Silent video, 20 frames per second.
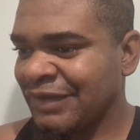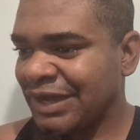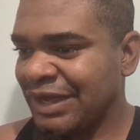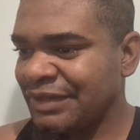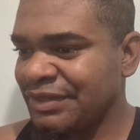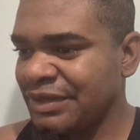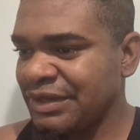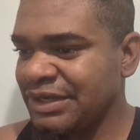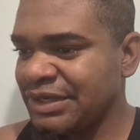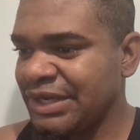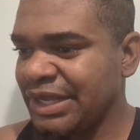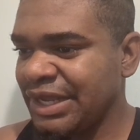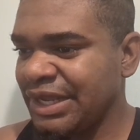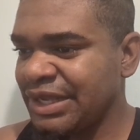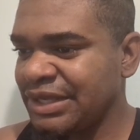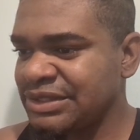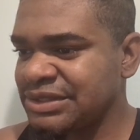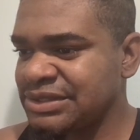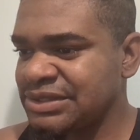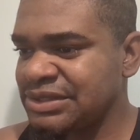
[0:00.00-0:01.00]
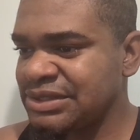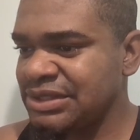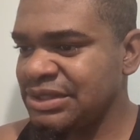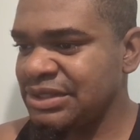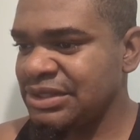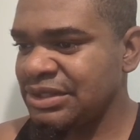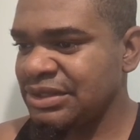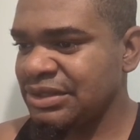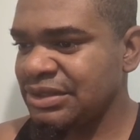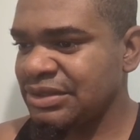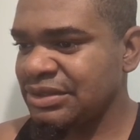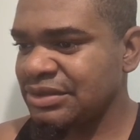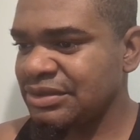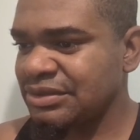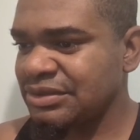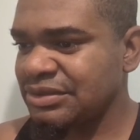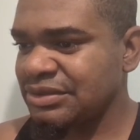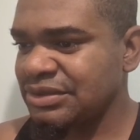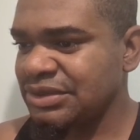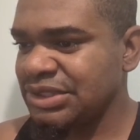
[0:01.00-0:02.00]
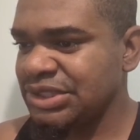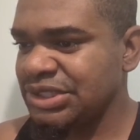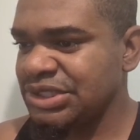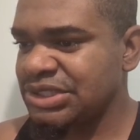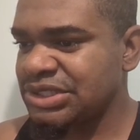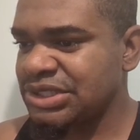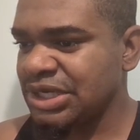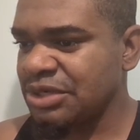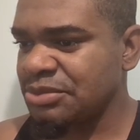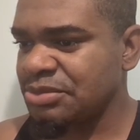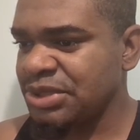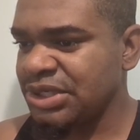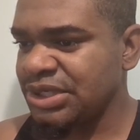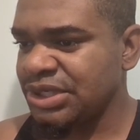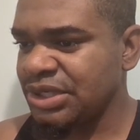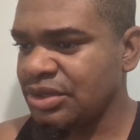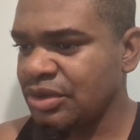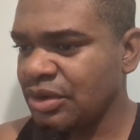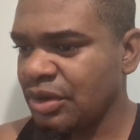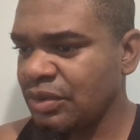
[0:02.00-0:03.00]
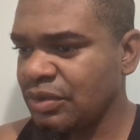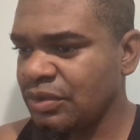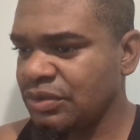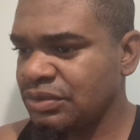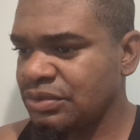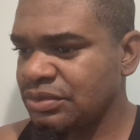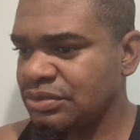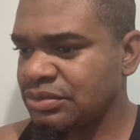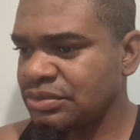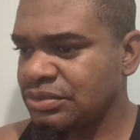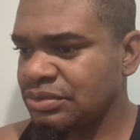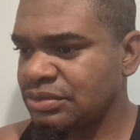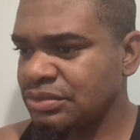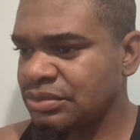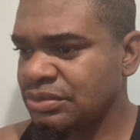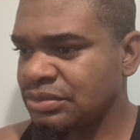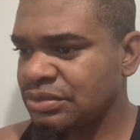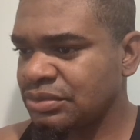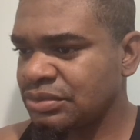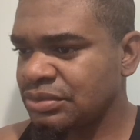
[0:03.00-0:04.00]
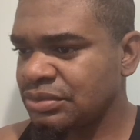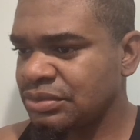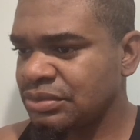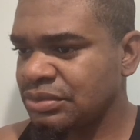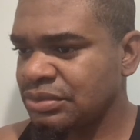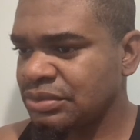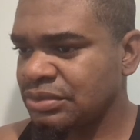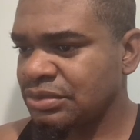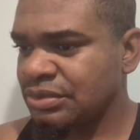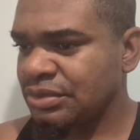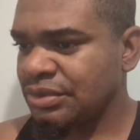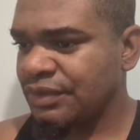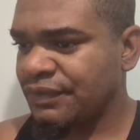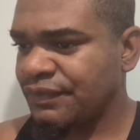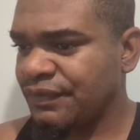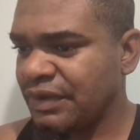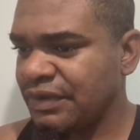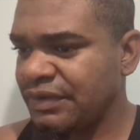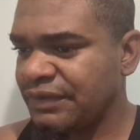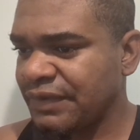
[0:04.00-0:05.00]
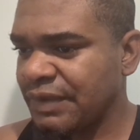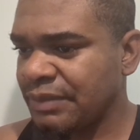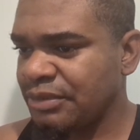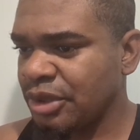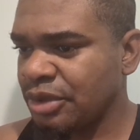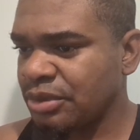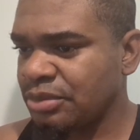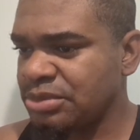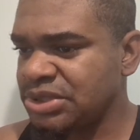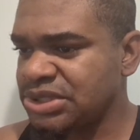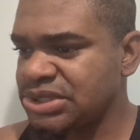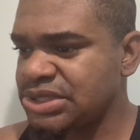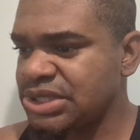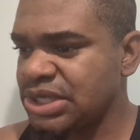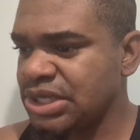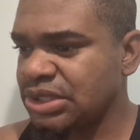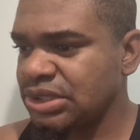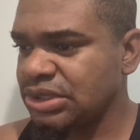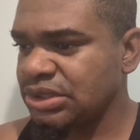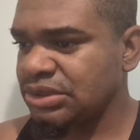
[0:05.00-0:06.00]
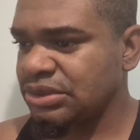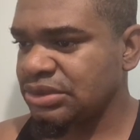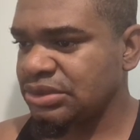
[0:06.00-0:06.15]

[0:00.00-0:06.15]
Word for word: I think there's the Digicel building now, if, I, if I'm not mistaken.